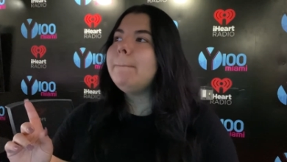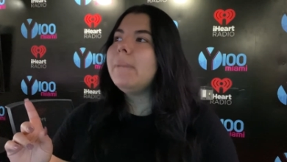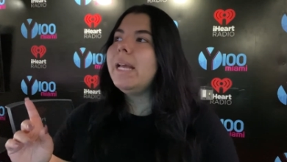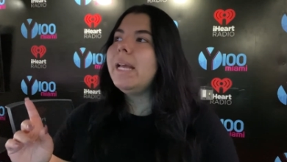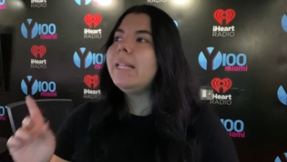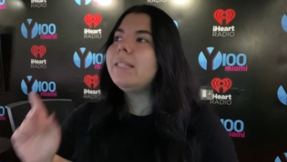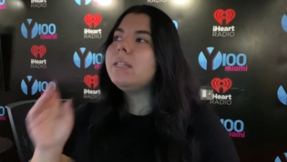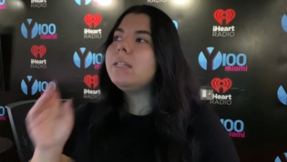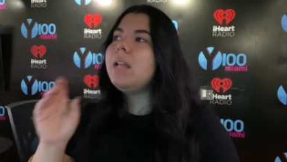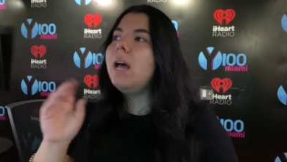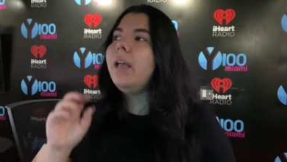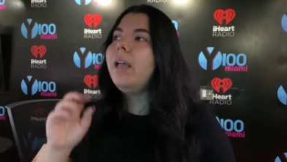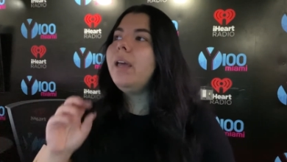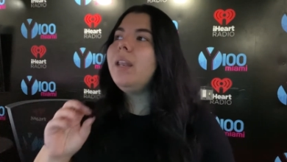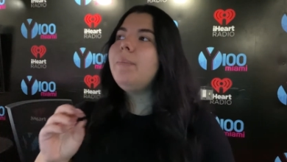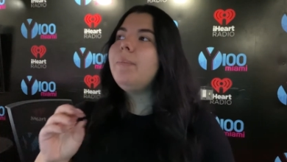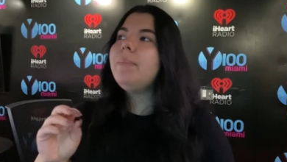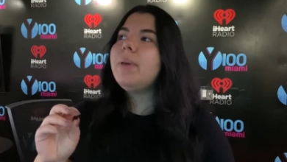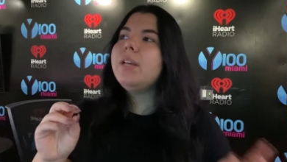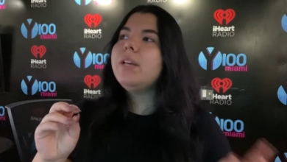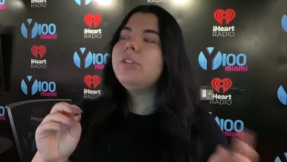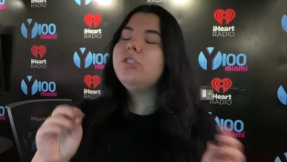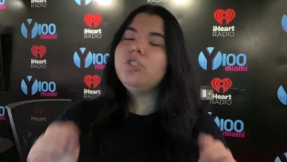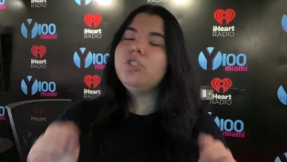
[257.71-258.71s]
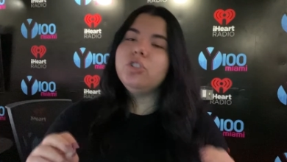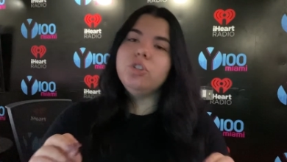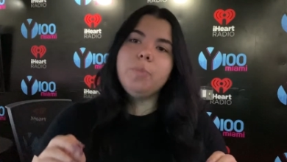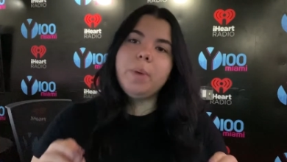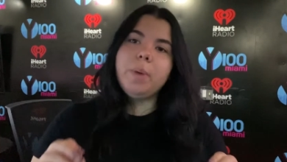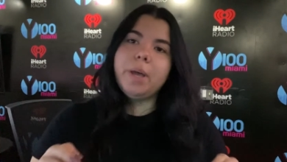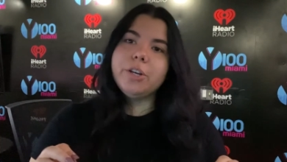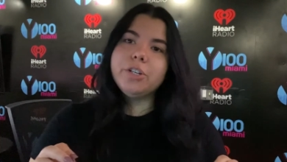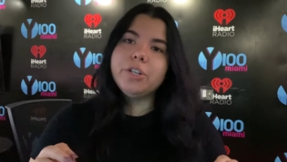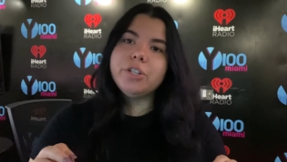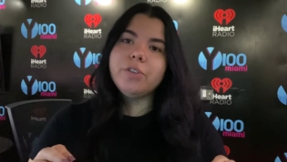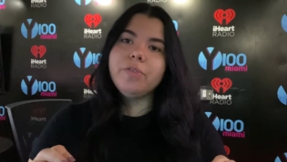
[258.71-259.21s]
it's not gonna be a Zoom
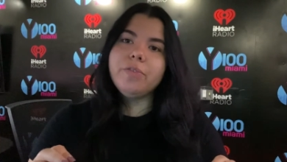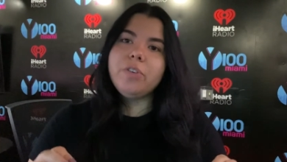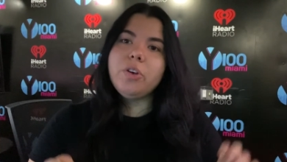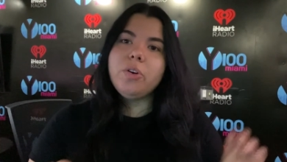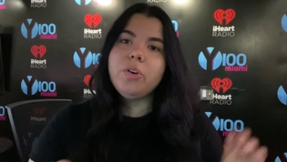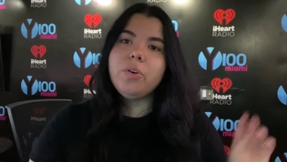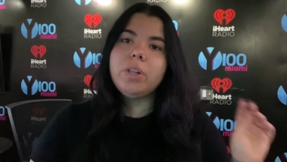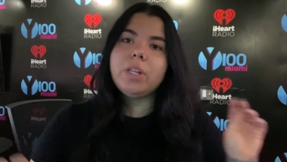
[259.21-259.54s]
interview.